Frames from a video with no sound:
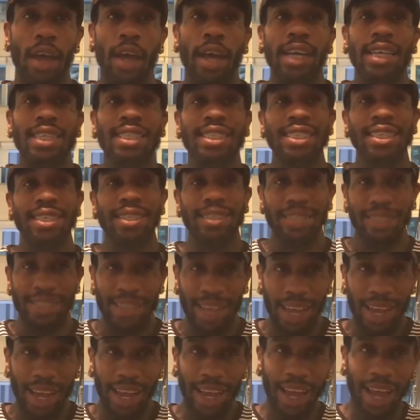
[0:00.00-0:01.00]

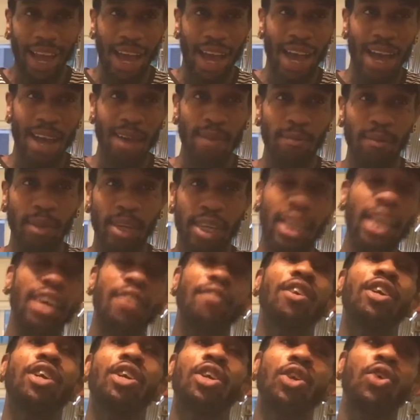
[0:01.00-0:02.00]
Today I'm
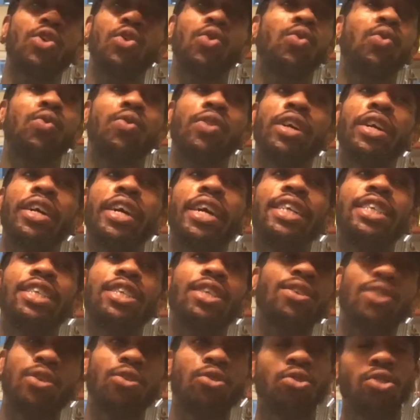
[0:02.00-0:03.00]
giving you the
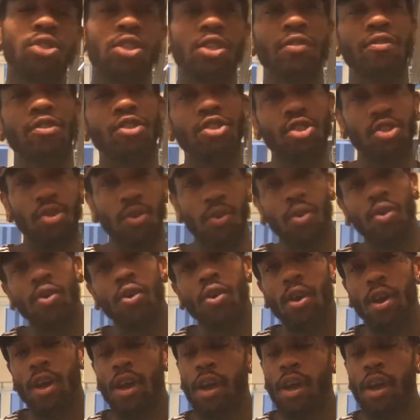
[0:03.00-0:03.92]
exclusive tour